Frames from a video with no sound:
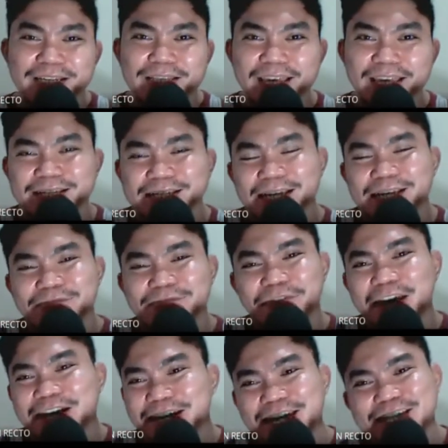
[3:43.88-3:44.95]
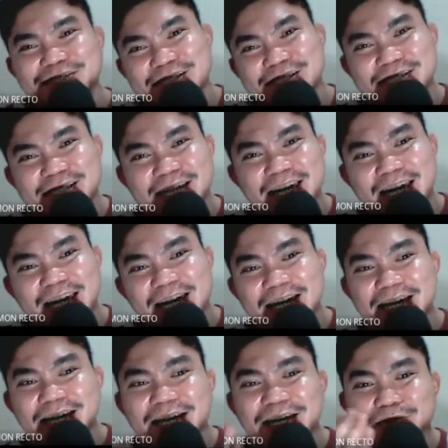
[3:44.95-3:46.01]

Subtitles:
This is very interesting.